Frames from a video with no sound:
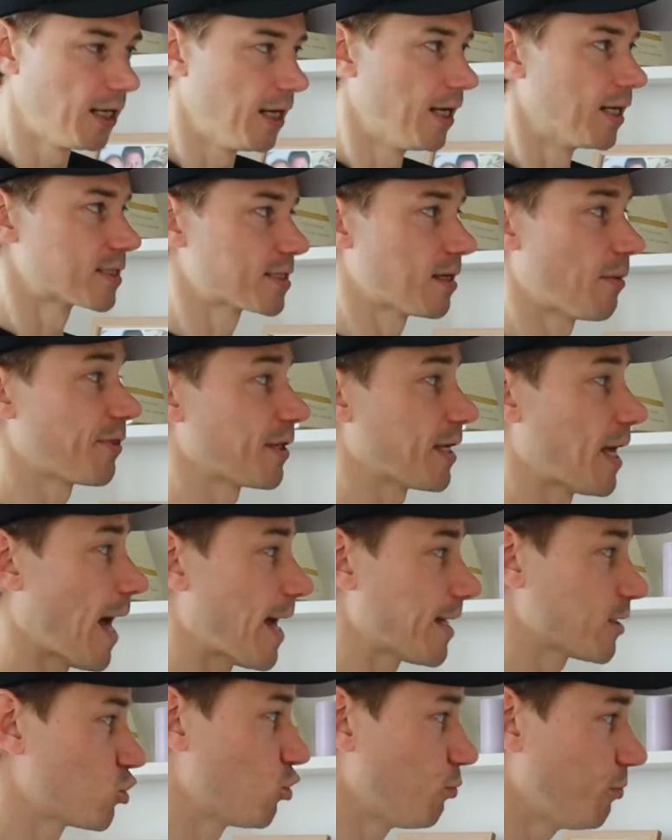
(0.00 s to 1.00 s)
Something
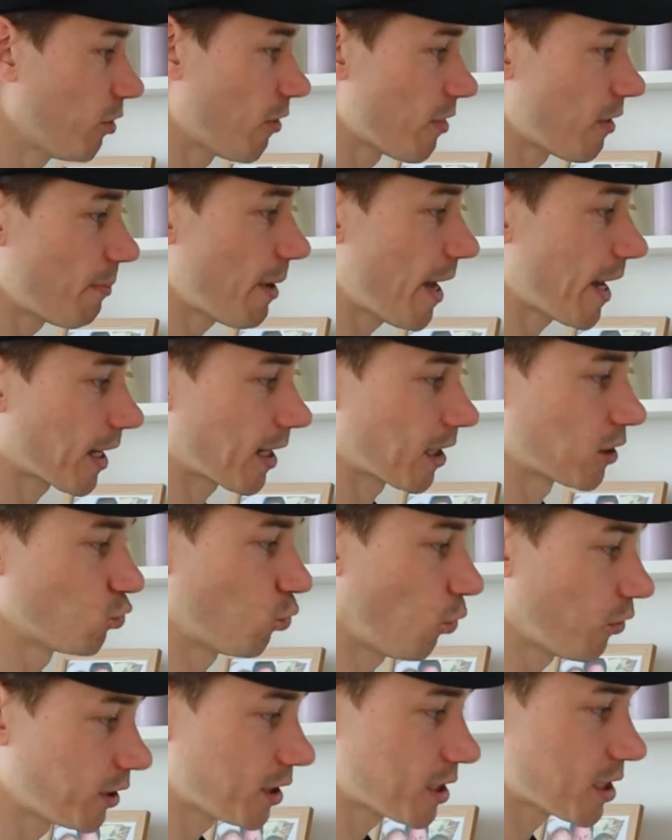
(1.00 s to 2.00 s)
has to be on the back end.
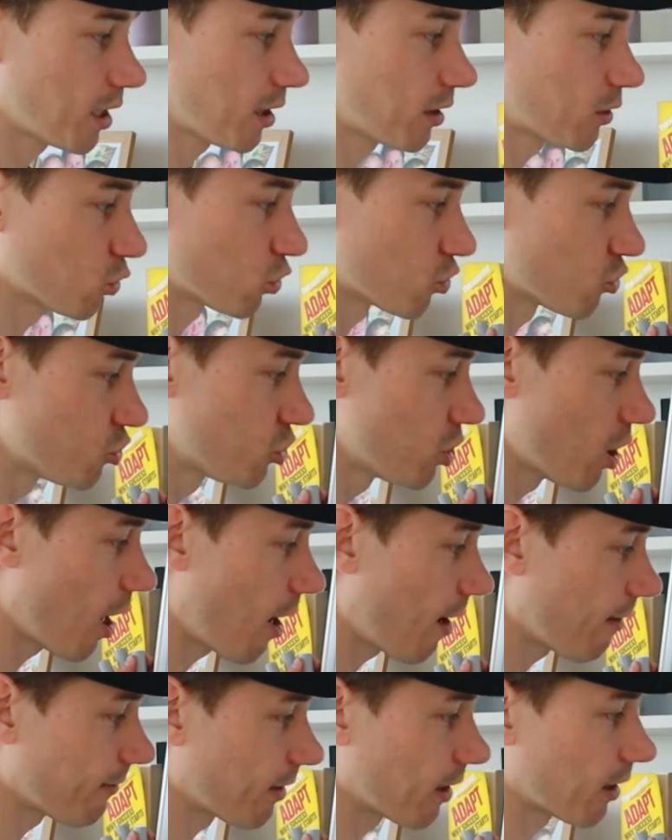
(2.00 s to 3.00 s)
What is it?
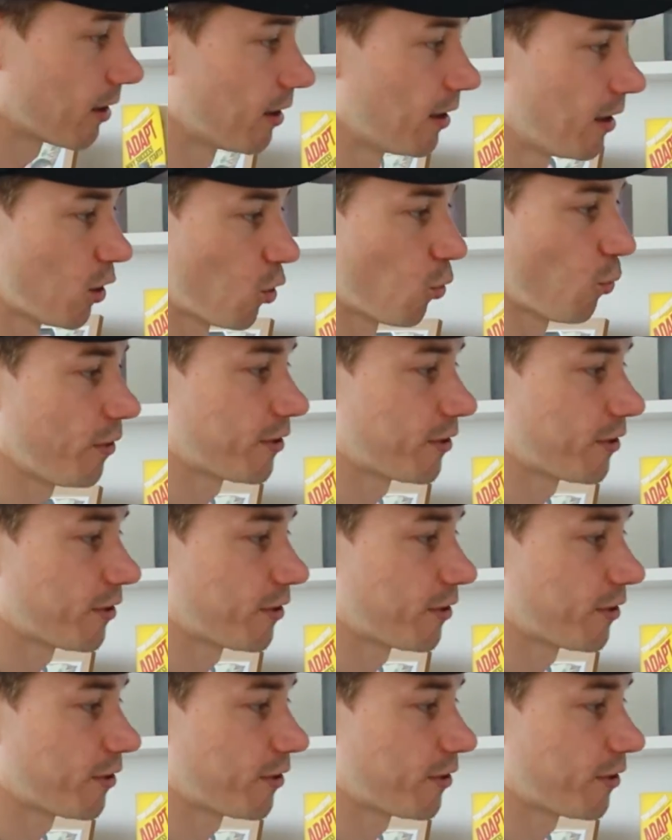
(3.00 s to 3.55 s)
Java with